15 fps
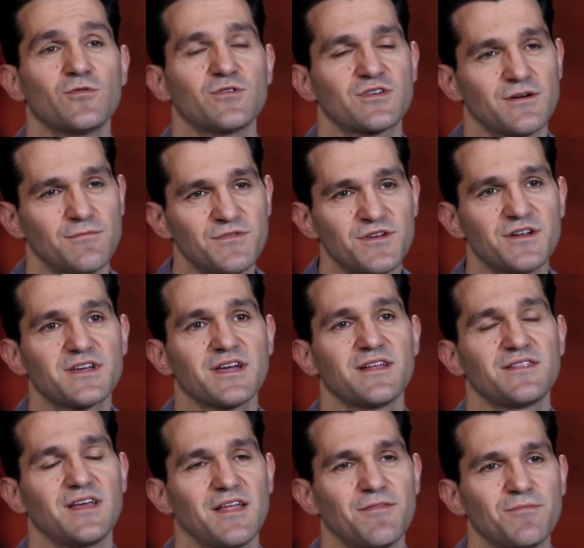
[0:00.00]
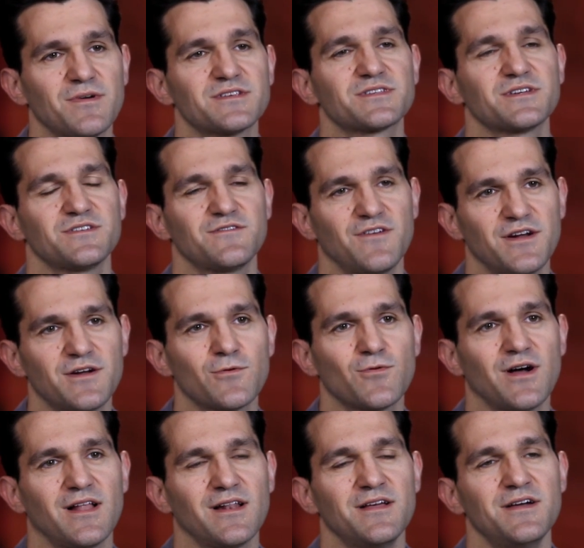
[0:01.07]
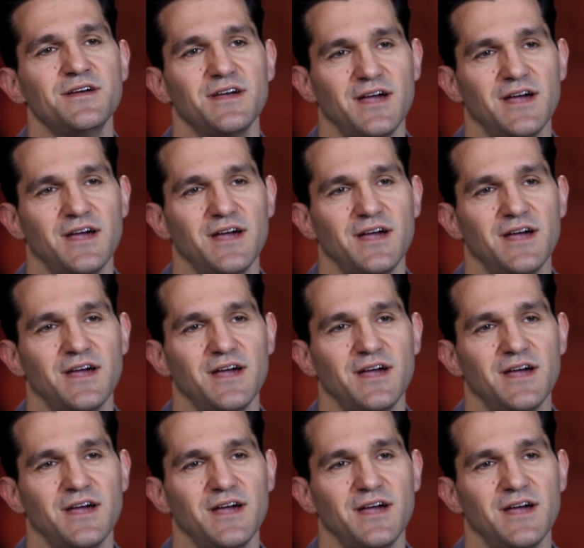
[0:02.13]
would communicate that message very well,